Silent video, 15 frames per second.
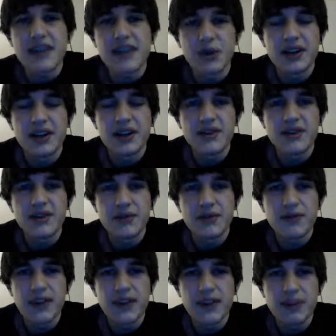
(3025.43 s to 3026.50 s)
the same thing to
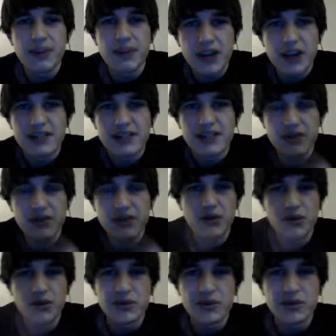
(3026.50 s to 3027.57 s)
everyone in the
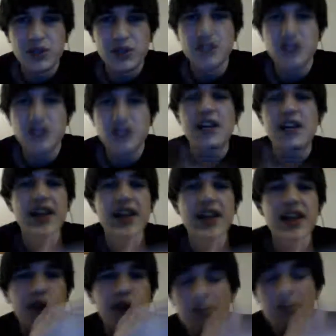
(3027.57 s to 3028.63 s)
Protestant groups of
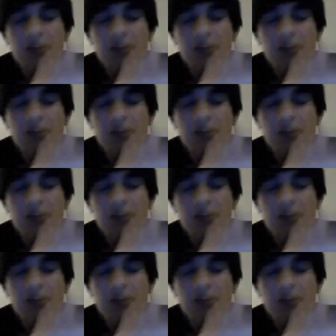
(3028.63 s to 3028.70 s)
religion.